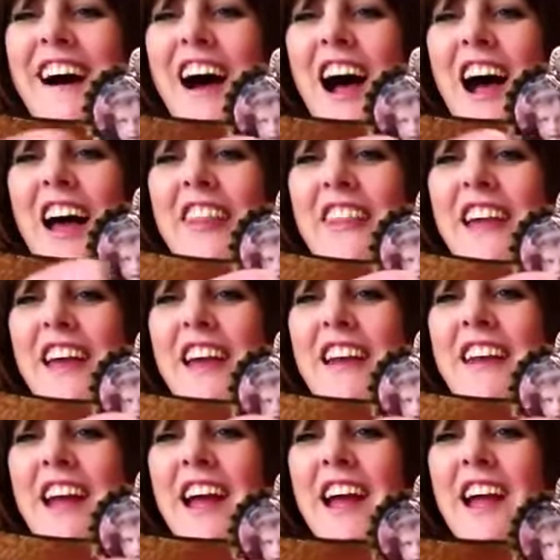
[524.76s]
And then
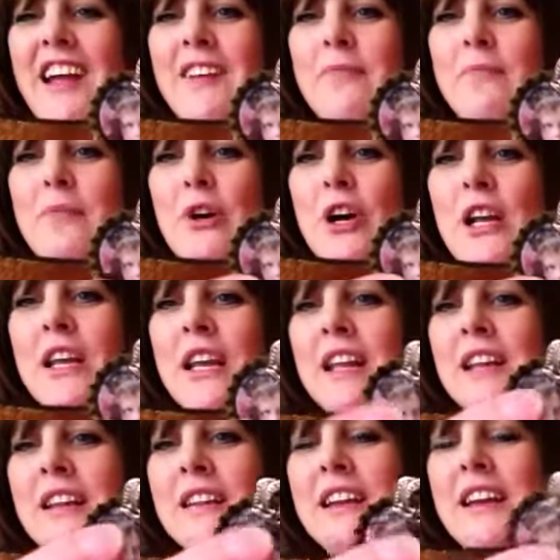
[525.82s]
I put a
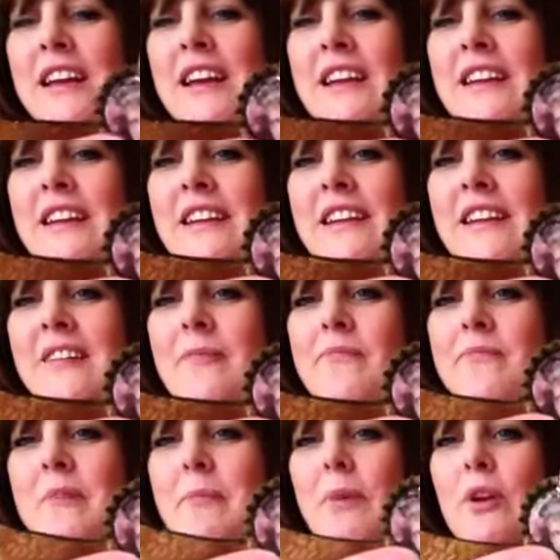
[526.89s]
little girl in a
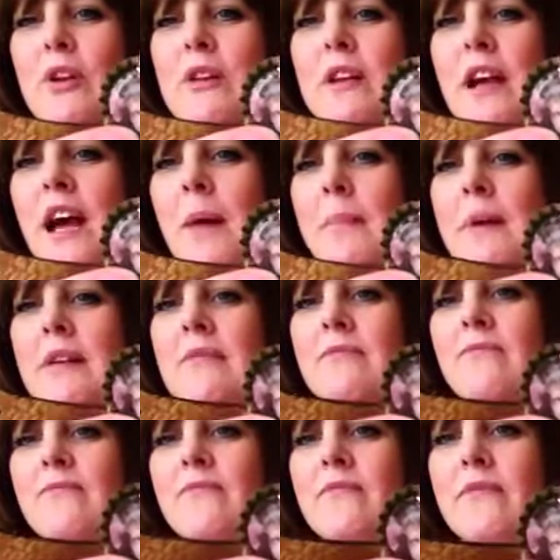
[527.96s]
bottle cap
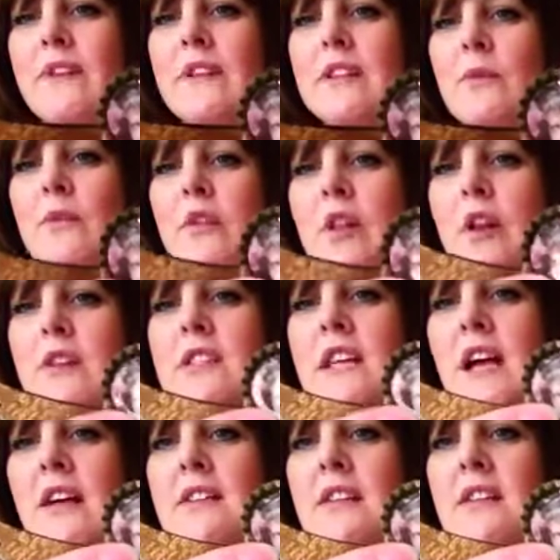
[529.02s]
and filled it with glossy
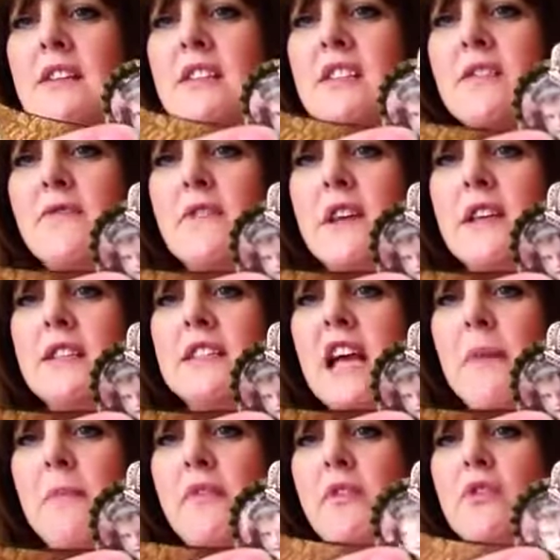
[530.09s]
accents. It's the first
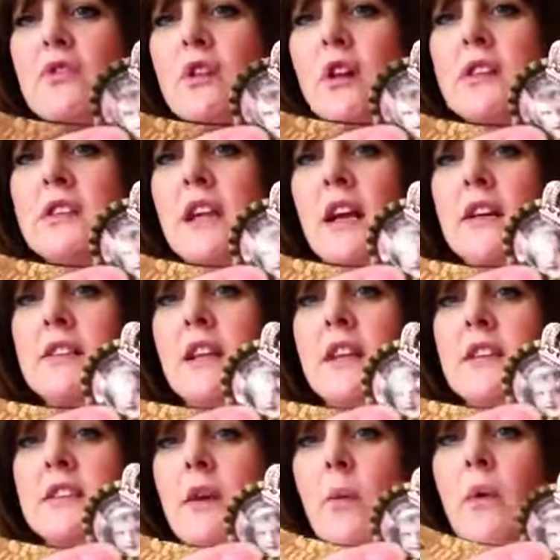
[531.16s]
time I've used glossy
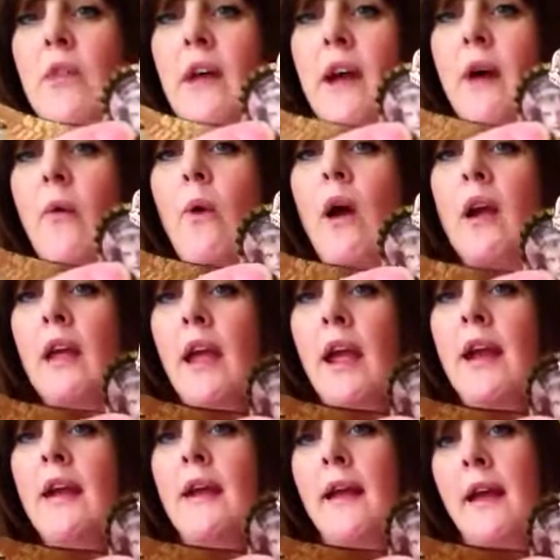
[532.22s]
accents without
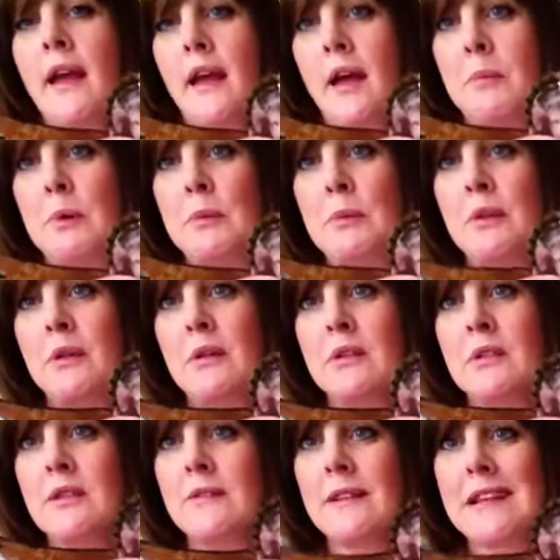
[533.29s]
getting air bubbles,